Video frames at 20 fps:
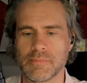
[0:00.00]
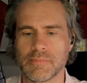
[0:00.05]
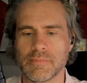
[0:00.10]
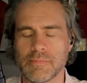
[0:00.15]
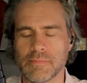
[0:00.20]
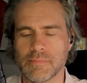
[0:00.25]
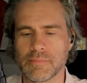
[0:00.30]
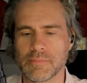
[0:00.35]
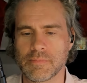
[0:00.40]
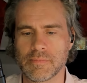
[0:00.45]

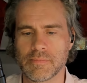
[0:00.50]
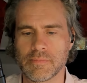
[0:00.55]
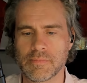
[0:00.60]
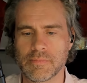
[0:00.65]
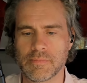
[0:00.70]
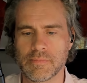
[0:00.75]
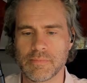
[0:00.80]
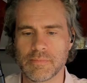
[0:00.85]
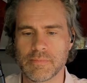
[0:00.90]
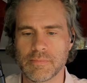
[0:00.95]

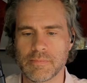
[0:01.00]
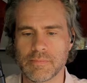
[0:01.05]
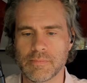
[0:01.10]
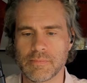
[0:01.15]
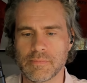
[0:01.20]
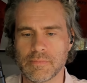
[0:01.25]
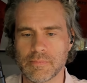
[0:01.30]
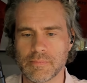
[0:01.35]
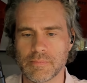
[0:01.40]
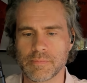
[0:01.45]

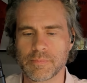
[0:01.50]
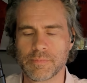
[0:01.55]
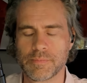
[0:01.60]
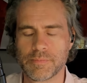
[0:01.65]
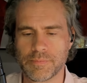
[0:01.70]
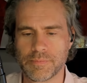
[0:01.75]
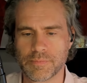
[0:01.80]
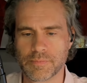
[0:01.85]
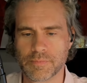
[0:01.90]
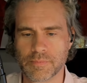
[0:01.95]

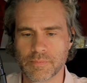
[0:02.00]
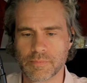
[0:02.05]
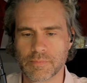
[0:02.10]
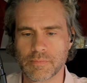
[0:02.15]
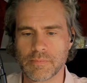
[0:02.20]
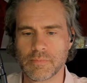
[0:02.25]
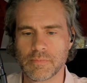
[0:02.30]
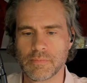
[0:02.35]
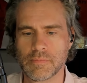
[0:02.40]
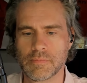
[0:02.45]

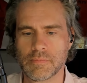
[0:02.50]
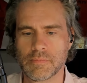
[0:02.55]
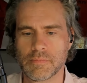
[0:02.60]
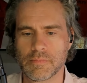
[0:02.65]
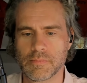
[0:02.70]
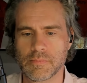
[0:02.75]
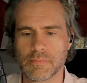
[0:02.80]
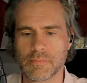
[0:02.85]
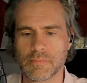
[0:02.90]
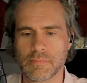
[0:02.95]

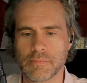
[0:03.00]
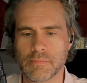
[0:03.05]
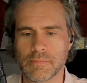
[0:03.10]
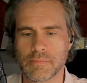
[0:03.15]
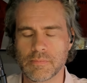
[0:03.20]
[no speech]